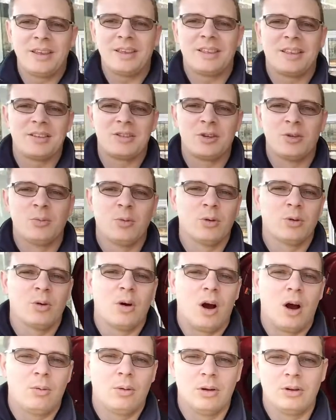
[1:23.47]
think the Subaru
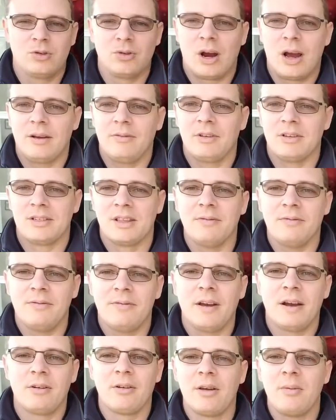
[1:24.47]
all-wheel drive is the
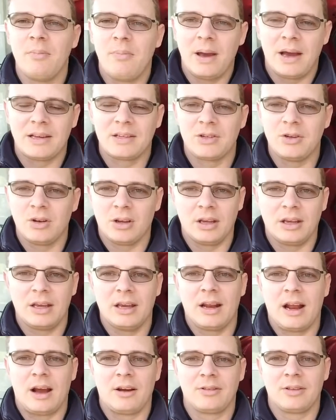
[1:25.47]
very best you can
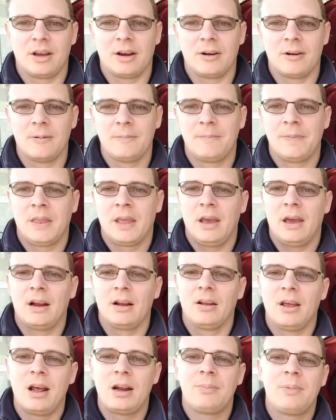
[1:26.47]
get out there. And a
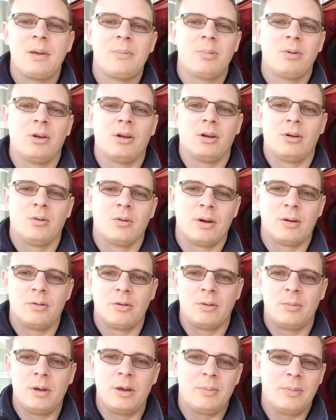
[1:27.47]
lot of people agree
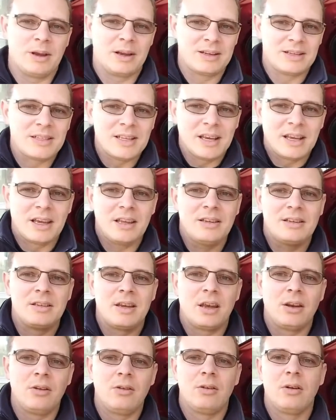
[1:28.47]
with me because they
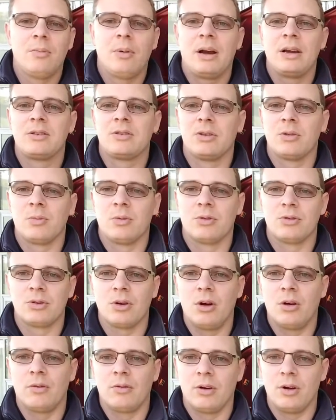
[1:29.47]
continue to buy
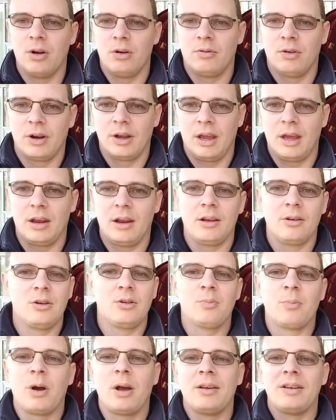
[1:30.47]
Subarus over and over again. And
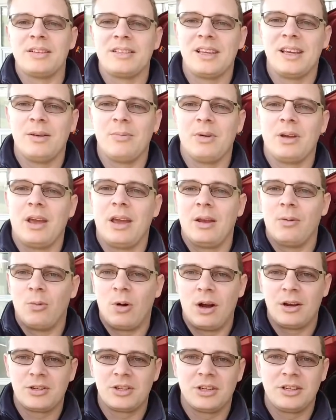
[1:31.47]
you probably see them in
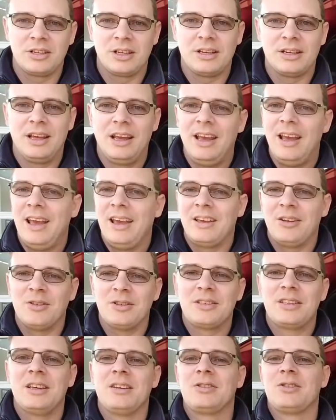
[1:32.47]
Washington. You
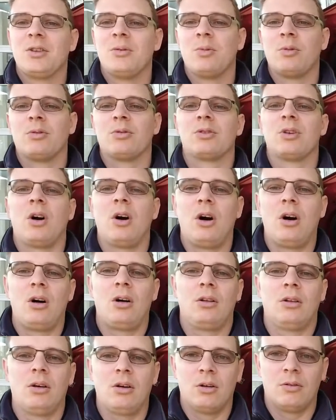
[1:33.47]
see Subarus
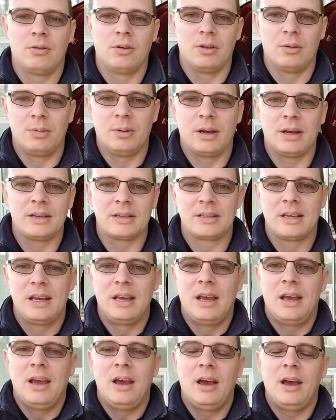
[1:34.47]
all over the place.
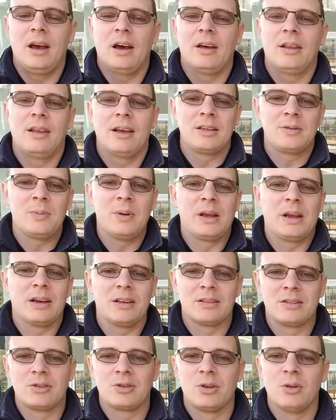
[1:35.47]
That's
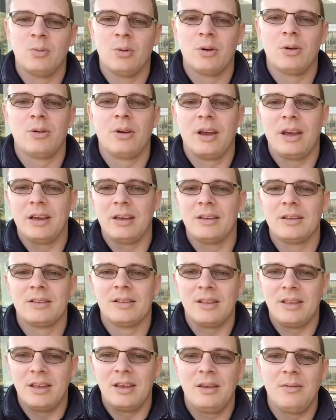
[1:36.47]
because Subaru is
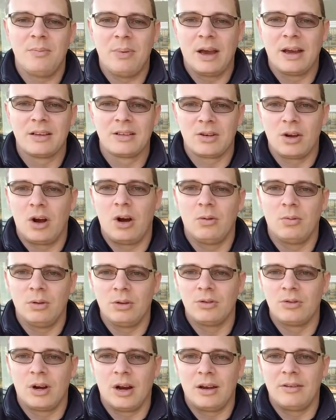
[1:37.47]
the best
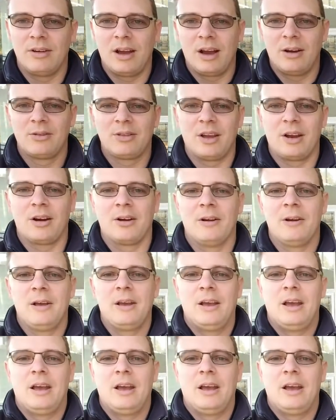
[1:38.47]
all-wheel drive out there.